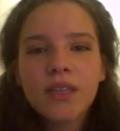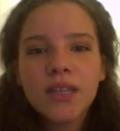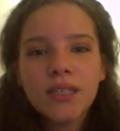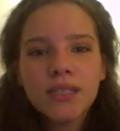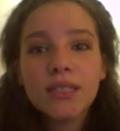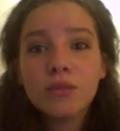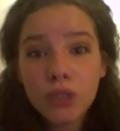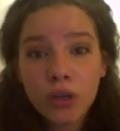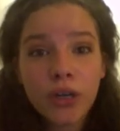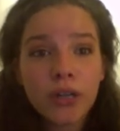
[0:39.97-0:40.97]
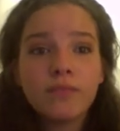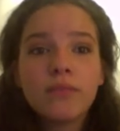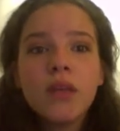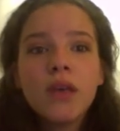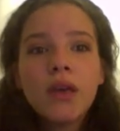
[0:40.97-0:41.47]
and it was hard.
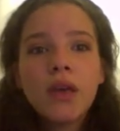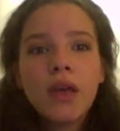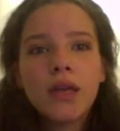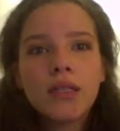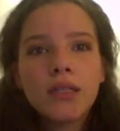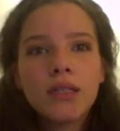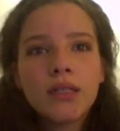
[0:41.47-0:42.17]
And